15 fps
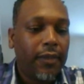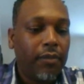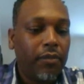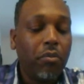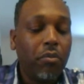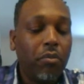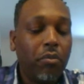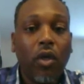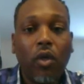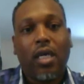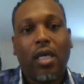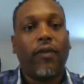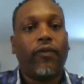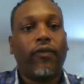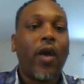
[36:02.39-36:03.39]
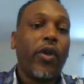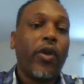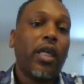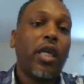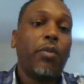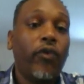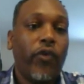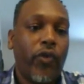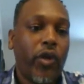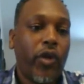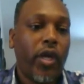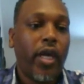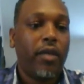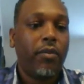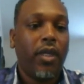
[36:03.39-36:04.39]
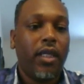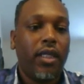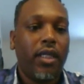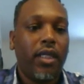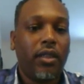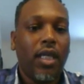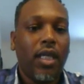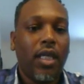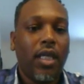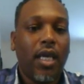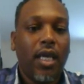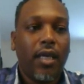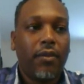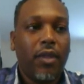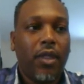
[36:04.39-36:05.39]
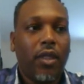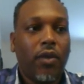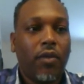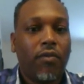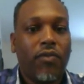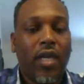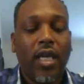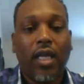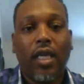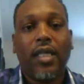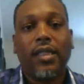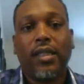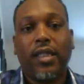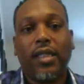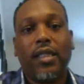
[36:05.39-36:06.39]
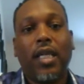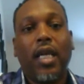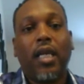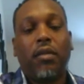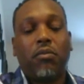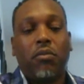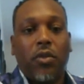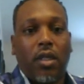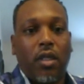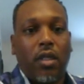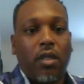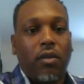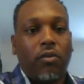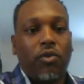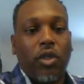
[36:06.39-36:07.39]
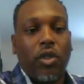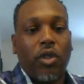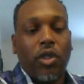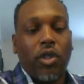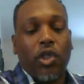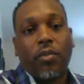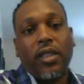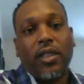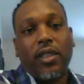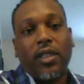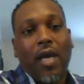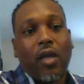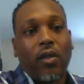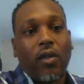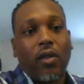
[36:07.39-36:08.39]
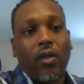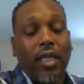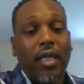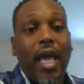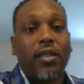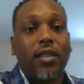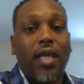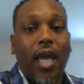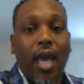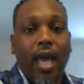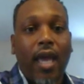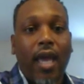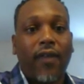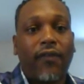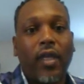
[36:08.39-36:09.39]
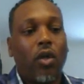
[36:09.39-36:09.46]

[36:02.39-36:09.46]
is coming from, or how they're going to keep a roof over their head, because they can't sustain the traditional business model that they actually have.